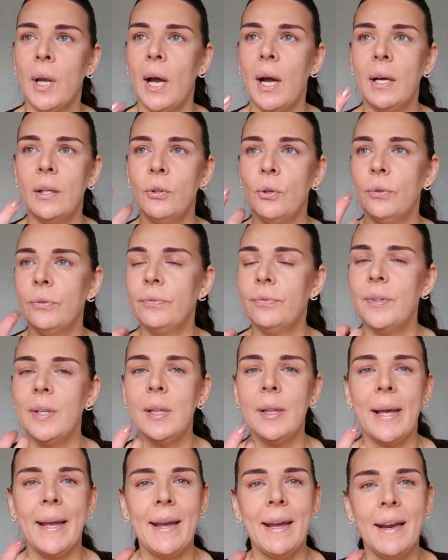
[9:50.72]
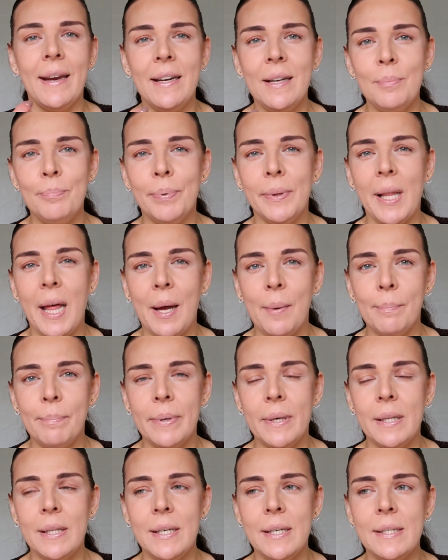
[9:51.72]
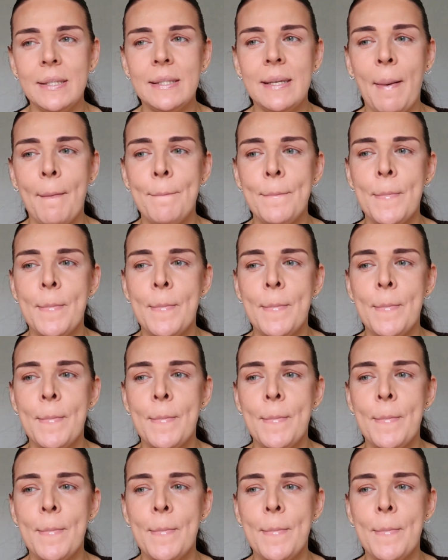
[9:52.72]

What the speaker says: I don't feel any plumpness.